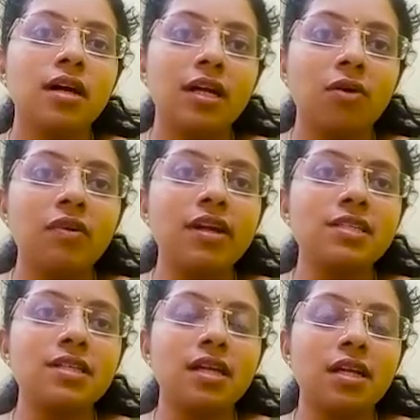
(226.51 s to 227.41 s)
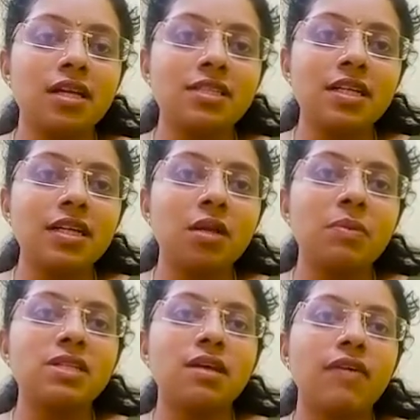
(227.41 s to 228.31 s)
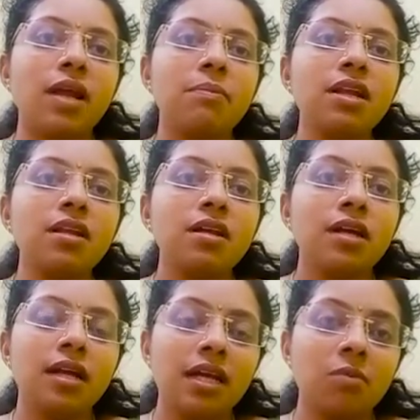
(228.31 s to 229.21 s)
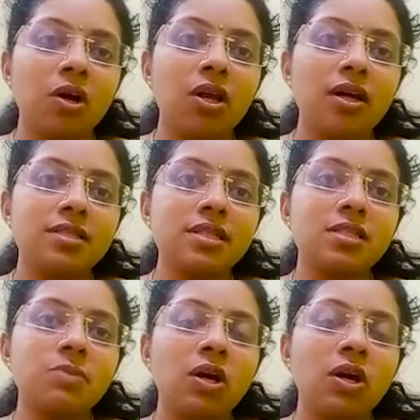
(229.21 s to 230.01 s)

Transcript: and nowadays there are recent treatments available like biologics.